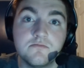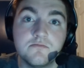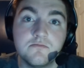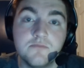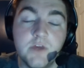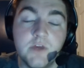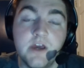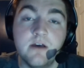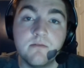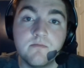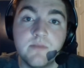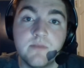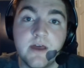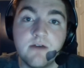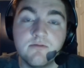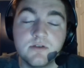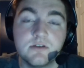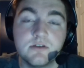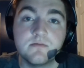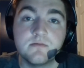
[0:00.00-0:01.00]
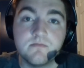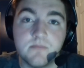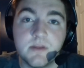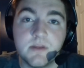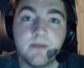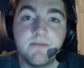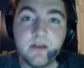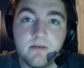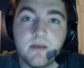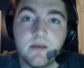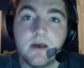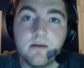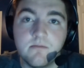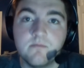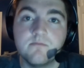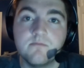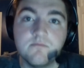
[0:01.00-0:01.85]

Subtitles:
Yeah, that was, I mean, that,